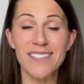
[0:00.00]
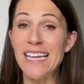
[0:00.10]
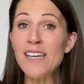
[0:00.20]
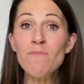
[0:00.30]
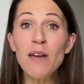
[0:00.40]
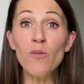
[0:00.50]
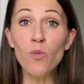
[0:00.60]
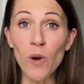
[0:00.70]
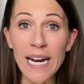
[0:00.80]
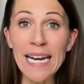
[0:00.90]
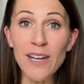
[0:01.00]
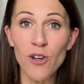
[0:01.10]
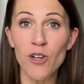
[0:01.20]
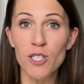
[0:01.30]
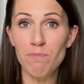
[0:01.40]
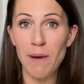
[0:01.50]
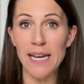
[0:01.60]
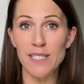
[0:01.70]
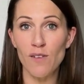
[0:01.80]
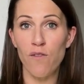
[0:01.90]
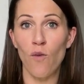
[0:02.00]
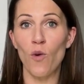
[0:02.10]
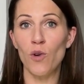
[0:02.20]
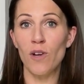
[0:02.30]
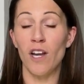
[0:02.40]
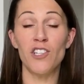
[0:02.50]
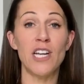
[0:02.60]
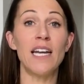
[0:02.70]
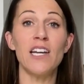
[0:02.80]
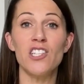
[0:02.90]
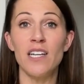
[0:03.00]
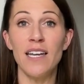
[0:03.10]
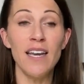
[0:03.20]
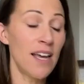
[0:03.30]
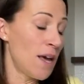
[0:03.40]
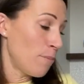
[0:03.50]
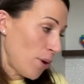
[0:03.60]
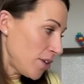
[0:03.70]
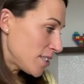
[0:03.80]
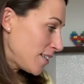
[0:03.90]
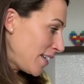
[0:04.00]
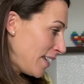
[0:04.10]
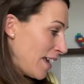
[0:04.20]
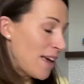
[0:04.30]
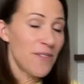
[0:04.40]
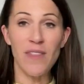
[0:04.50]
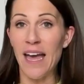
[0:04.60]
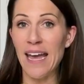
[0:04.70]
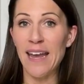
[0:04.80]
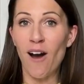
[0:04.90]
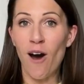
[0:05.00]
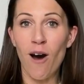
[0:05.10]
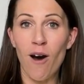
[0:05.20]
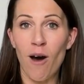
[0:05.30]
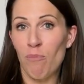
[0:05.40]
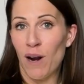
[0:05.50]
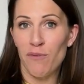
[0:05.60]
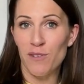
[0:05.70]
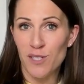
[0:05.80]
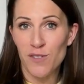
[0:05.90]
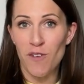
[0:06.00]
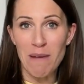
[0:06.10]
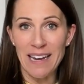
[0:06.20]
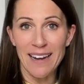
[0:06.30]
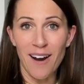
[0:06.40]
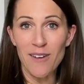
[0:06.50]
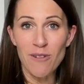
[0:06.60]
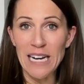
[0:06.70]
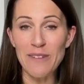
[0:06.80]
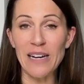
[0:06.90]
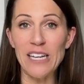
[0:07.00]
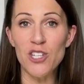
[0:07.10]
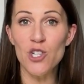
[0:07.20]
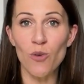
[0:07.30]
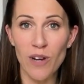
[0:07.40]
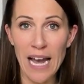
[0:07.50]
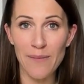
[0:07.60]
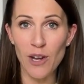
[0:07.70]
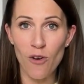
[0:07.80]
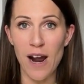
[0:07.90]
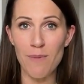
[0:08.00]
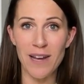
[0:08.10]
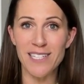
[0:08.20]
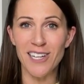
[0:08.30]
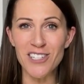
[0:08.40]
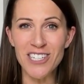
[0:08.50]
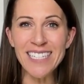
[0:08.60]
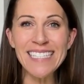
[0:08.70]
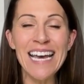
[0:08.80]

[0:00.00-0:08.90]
They can be a really good base for your lunch. And actually, personally, they are a preference for me. I really, really enjoy having cracker based lunches.